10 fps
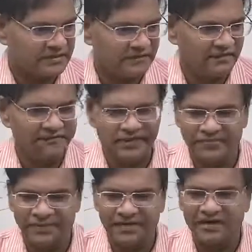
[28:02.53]
Once a
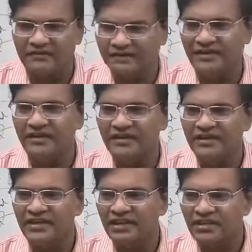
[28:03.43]
Speaker, always a
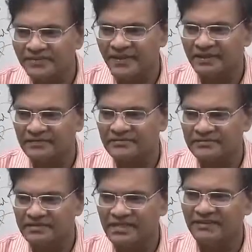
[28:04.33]
Speaker.
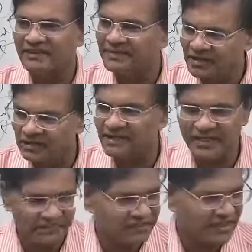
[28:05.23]
He will be
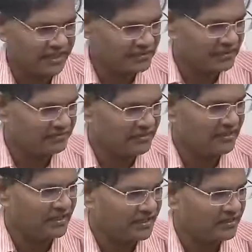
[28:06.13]
nominated for the next House, and
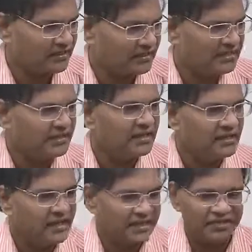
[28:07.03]
he can
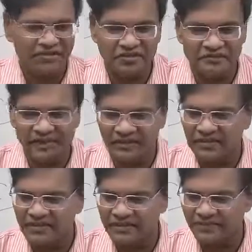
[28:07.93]
continue to be
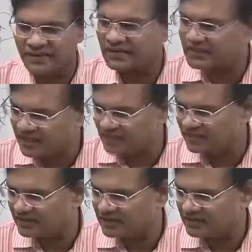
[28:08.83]
the Speaker till
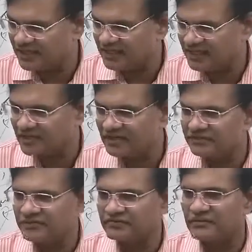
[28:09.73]
the entire
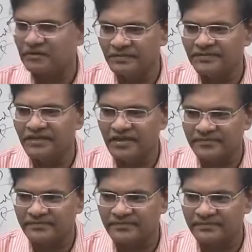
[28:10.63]
House of Commons agrees.